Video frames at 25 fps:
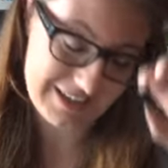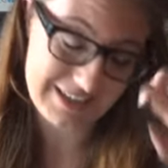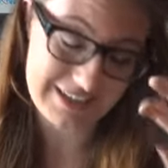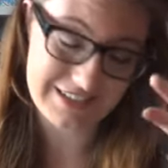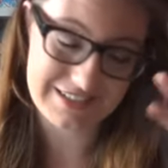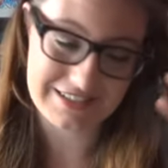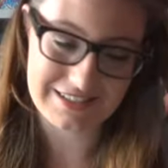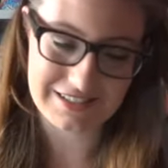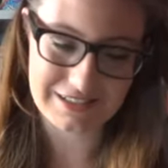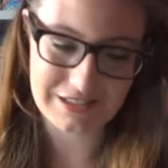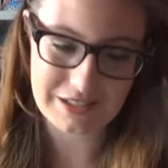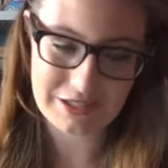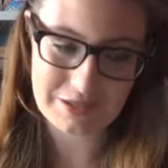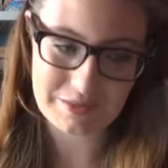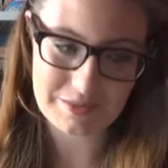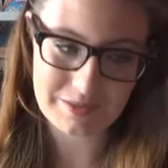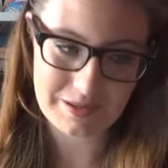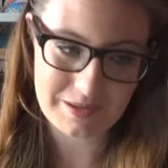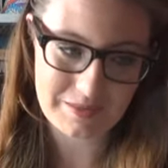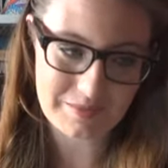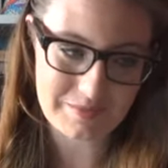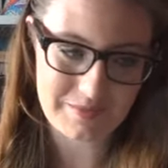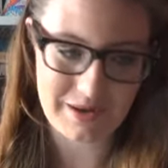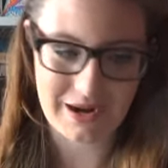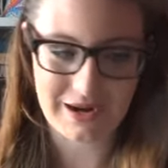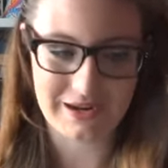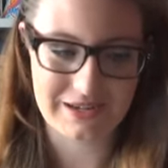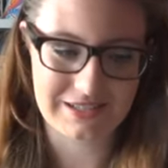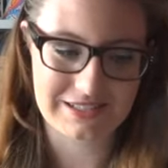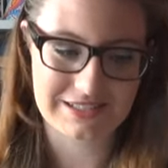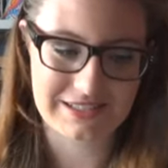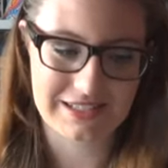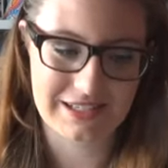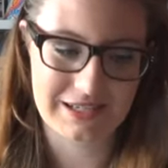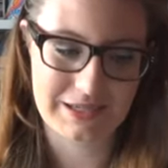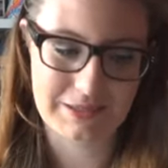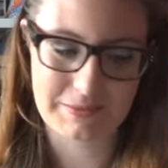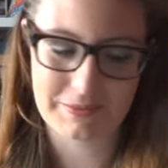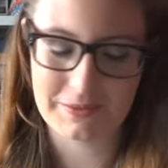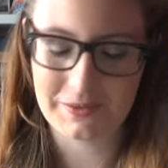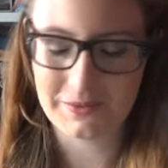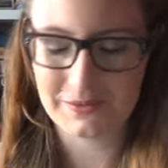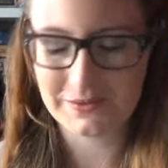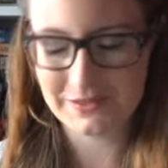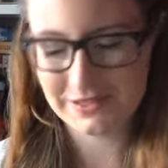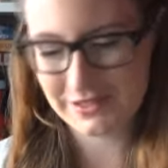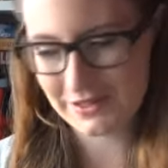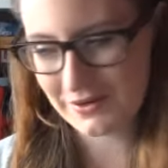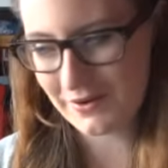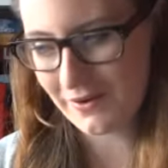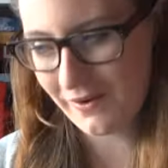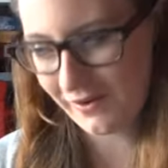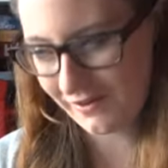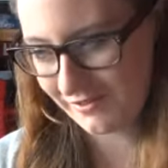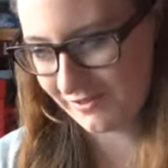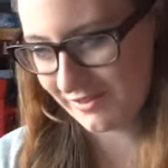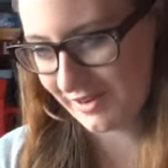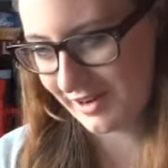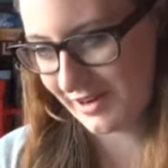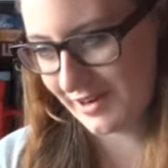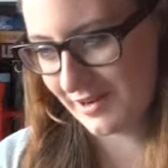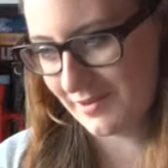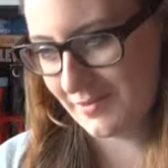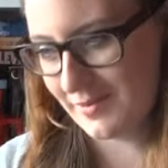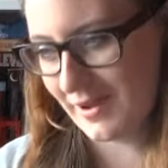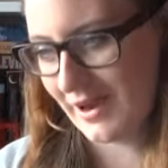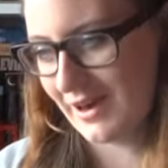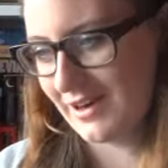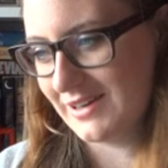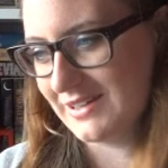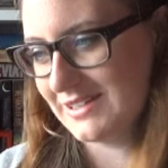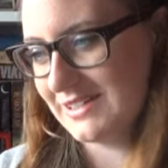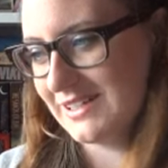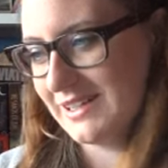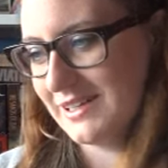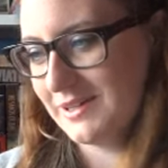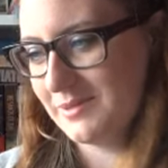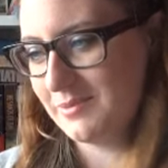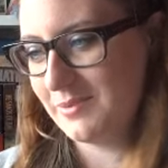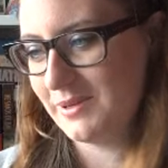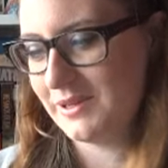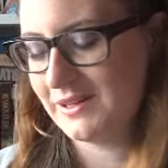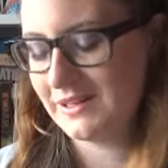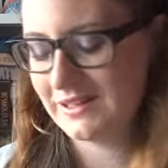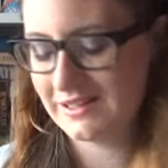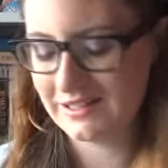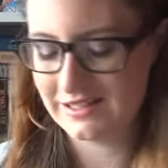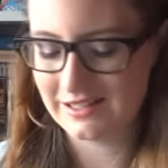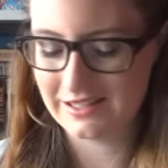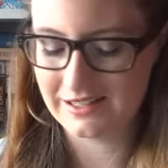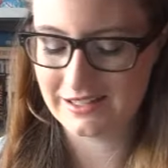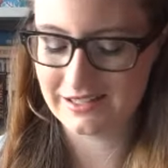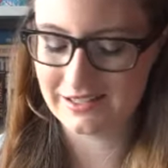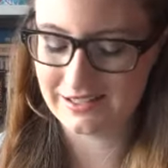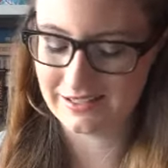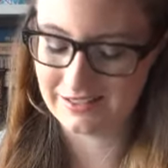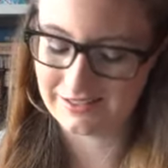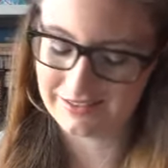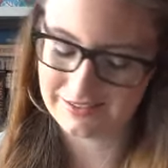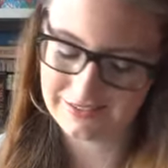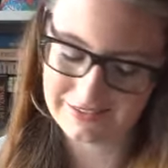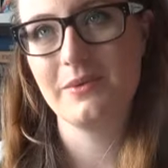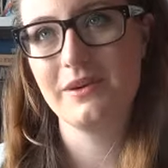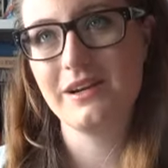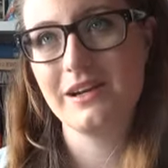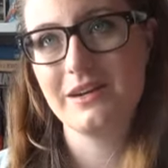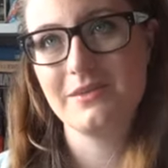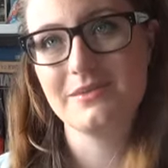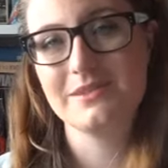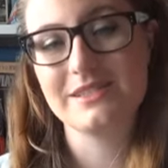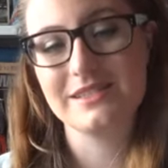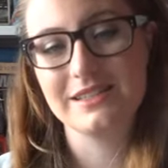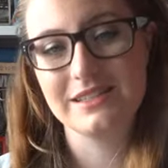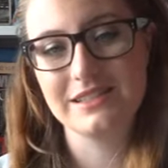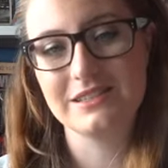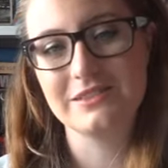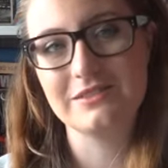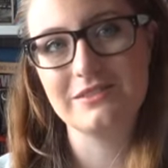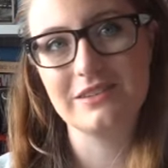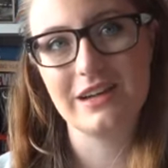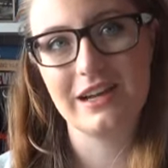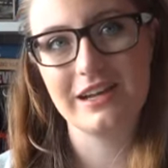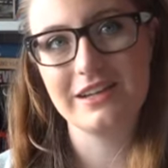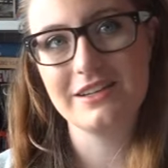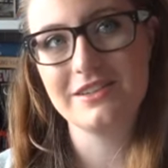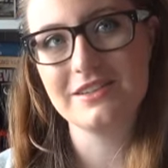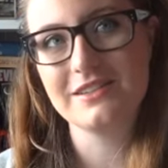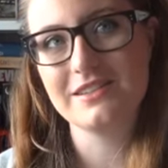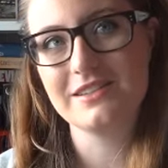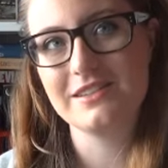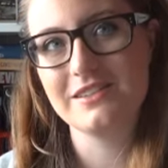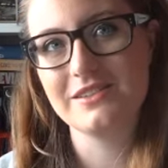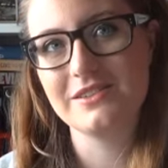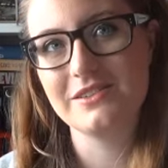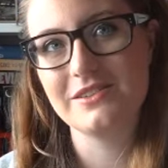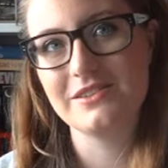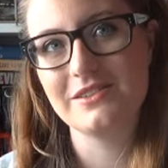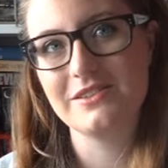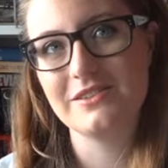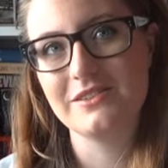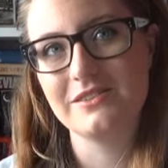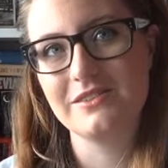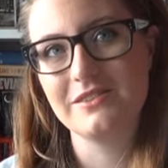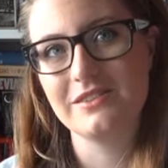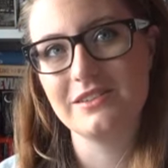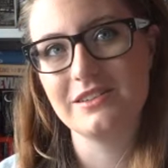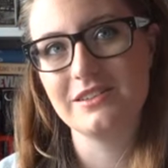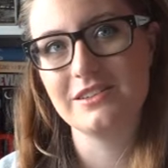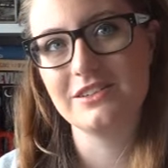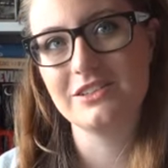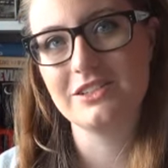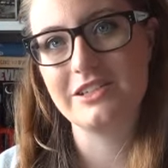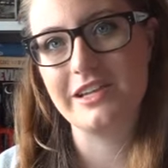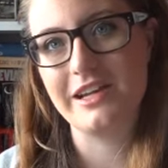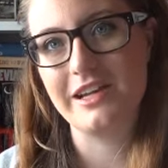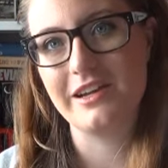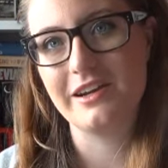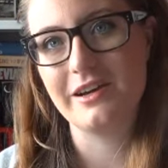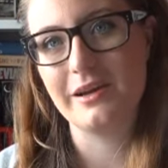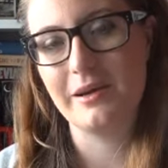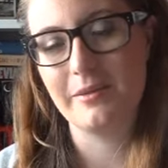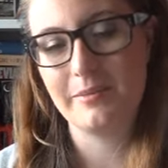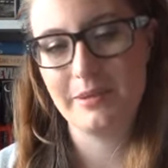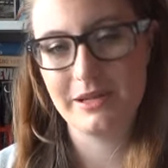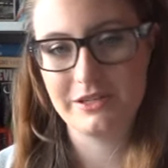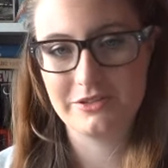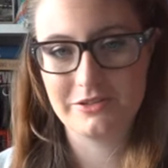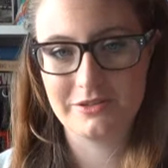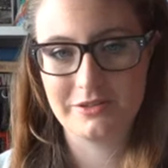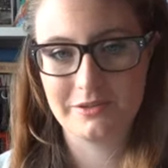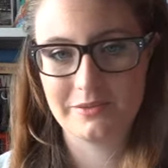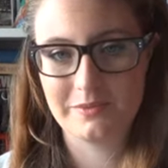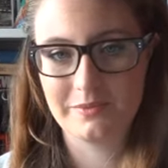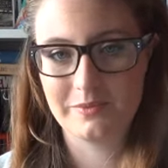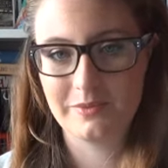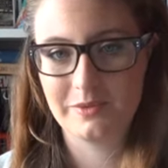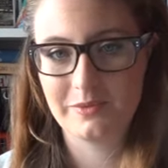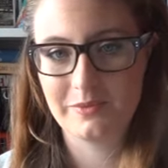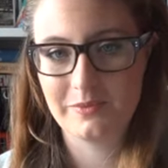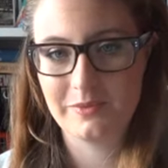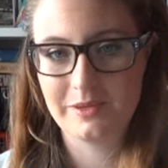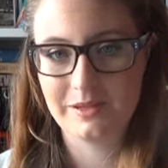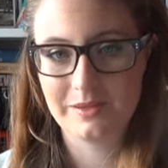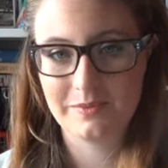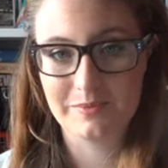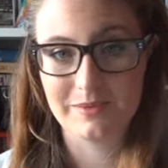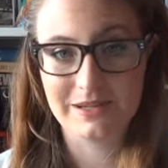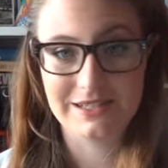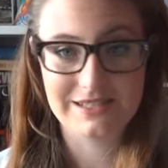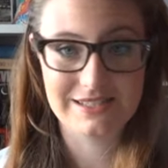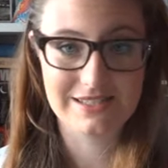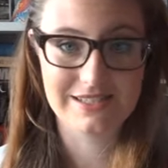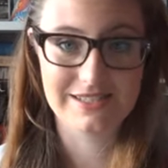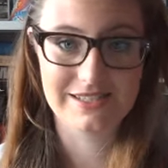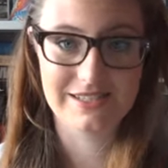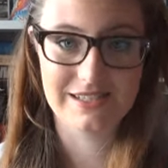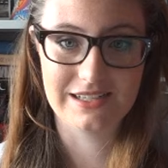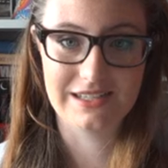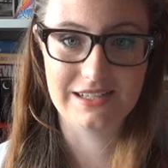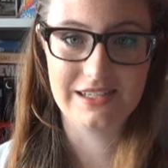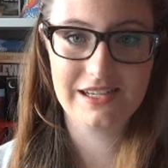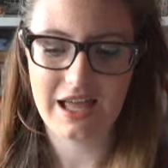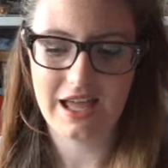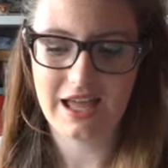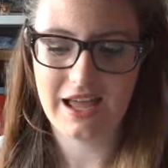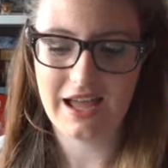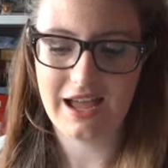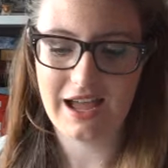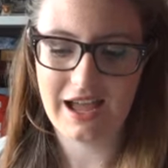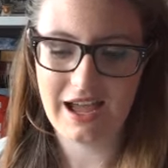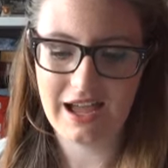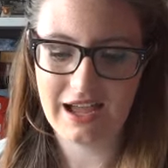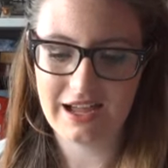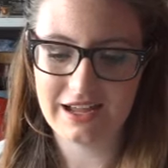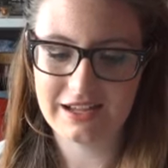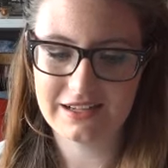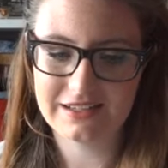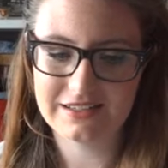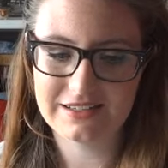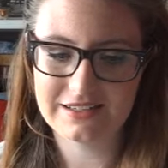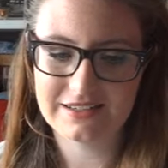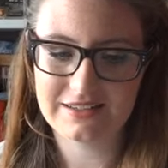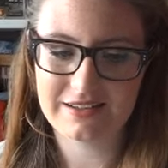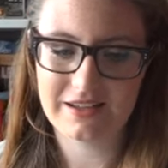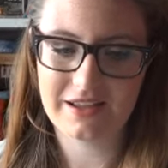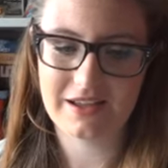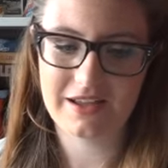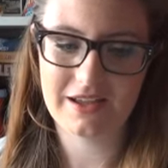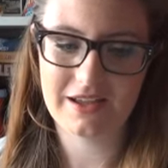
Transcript: is a little bit embarrassing, but also not very embarrassing, but yeah. When I was little, I used to share a bedroom with my sister, and